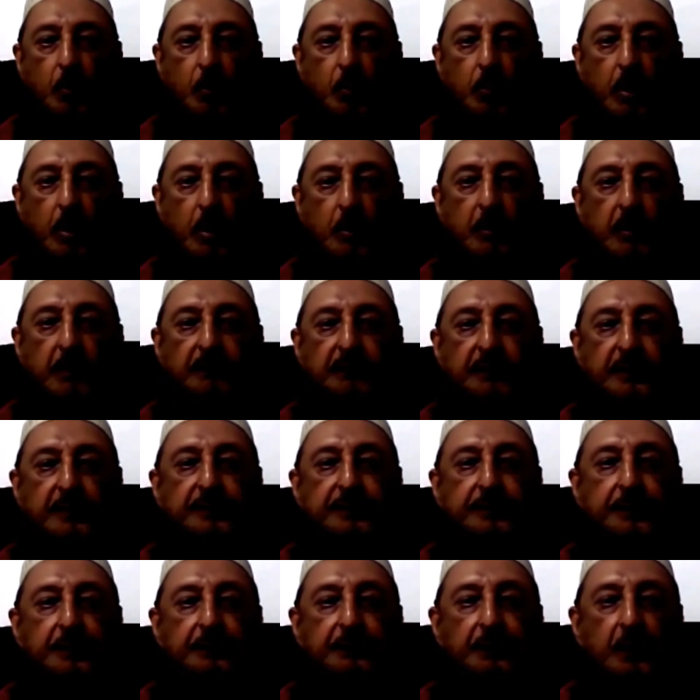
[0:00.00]
Well, we
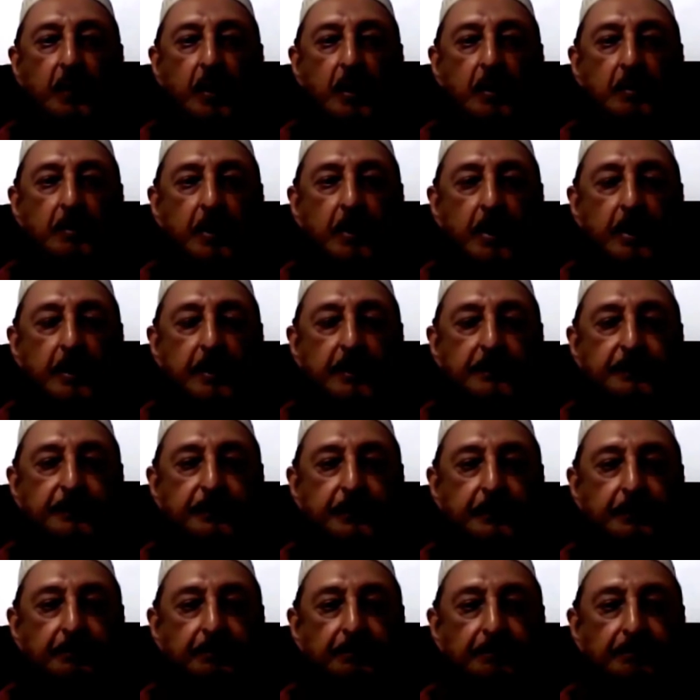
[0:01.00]
first of all,
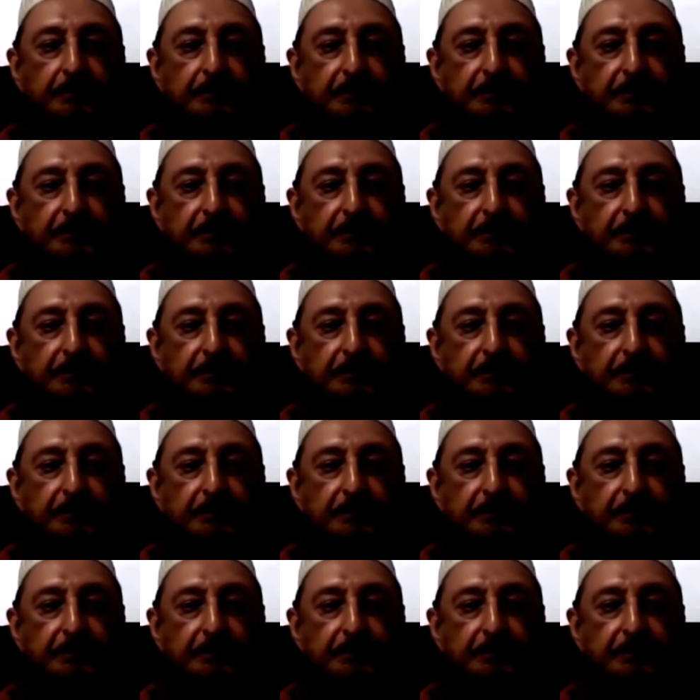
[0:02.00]
Maurice,